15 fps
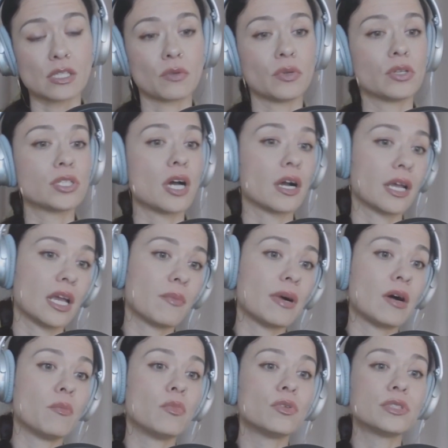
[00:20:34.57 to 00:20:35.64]
So when you're talking
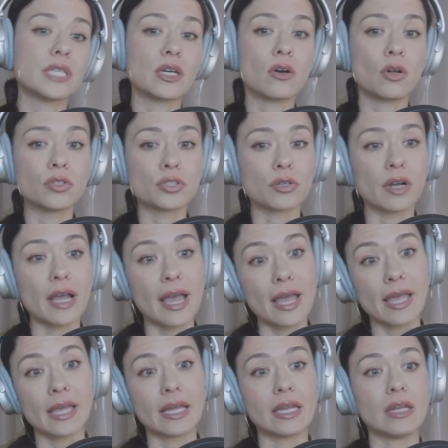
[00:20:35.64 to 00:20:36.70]
about multicultural
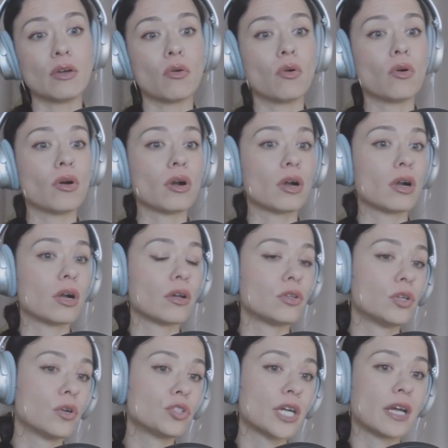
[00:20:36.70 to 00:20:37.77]
ed or
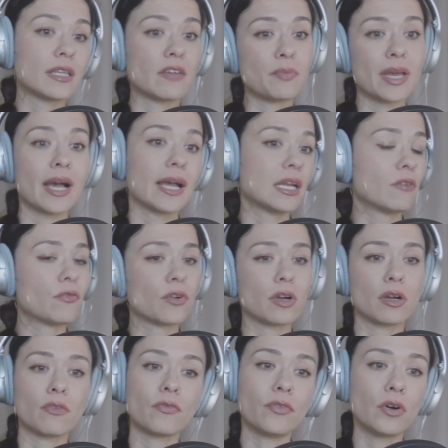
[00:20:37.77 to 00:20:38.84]
No Child Left Behind, and
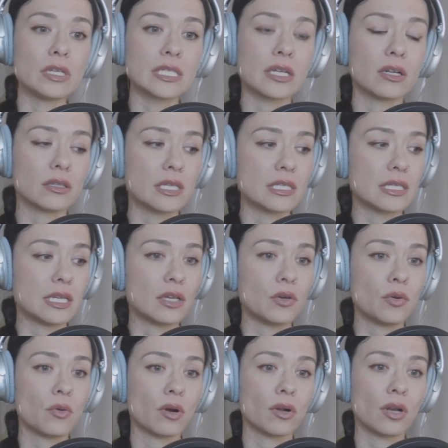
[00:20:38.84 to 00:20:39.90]
for folks that are listening
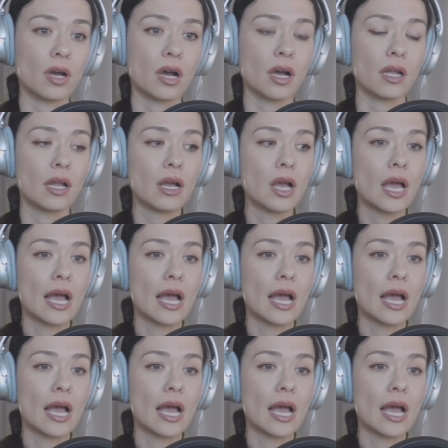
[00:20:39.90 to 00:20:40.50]
who are not